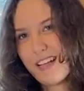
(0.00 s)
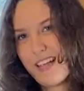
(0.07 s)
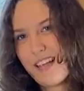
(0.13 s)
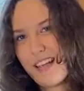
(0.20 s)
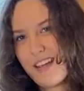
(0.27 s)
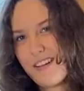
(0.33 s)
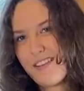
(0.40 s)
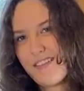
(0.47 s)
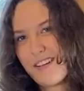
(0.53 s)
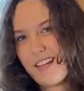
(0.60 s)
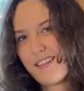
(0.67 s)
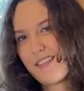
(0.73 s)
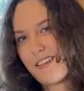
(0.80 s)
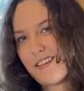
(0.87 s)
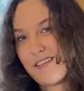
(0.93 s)
and he
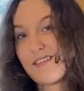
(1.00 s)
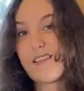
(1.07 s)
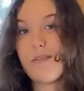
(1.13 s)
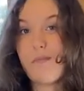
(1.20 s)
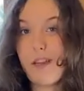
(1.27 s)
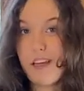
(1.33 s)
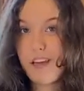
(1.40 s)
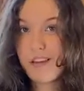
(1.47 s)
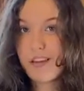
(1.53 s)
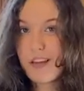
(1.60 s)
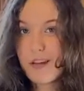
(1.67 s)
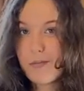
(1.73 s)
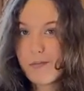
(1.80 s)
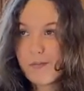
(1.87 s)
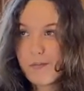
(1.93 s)
said instead of making
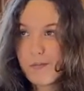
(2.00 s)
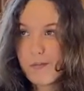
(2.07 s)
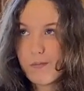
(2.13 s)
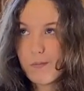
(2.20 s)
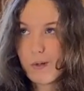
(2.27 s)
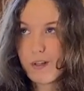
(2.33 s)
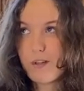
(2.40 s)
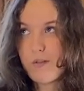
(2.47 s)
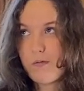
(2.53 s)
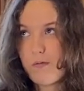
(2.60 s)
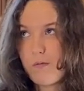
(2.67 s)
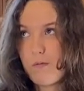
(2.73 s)
them, which,